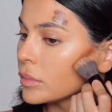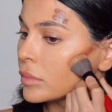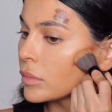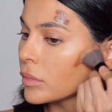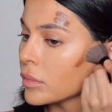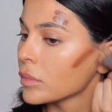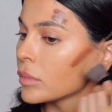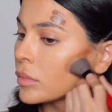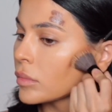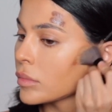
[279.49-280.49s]

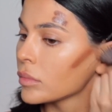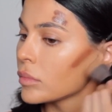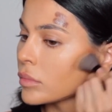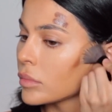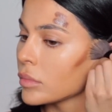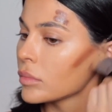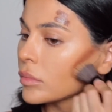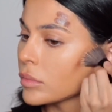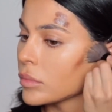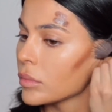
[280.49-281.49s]

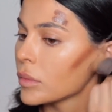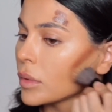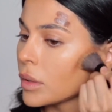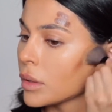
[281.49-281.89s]
(no one is talking)